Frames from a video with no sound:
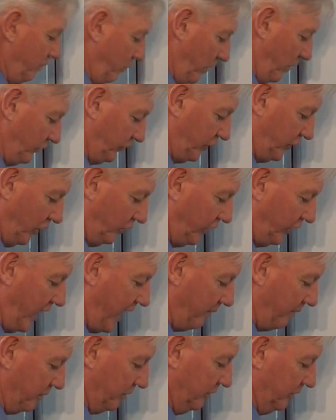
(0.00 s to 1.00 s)
What's going to
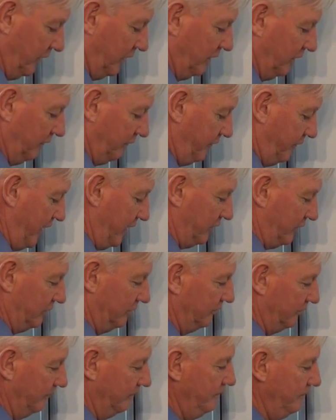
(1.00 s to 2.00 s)
happen, in
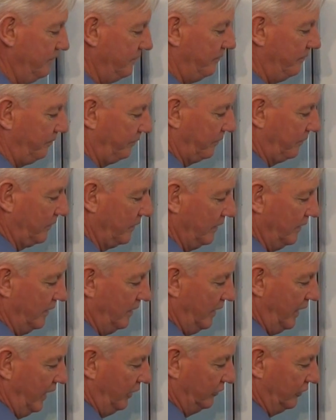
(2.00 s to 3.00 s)
effect,
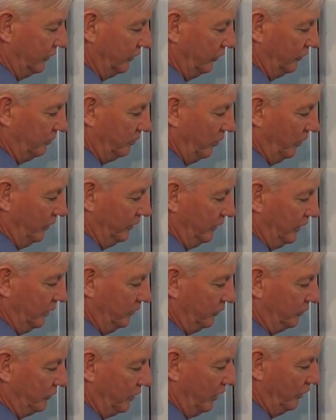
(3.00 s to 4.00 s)
is at this point
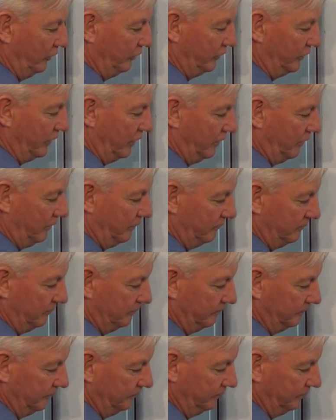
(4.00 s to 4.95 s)
it was going to go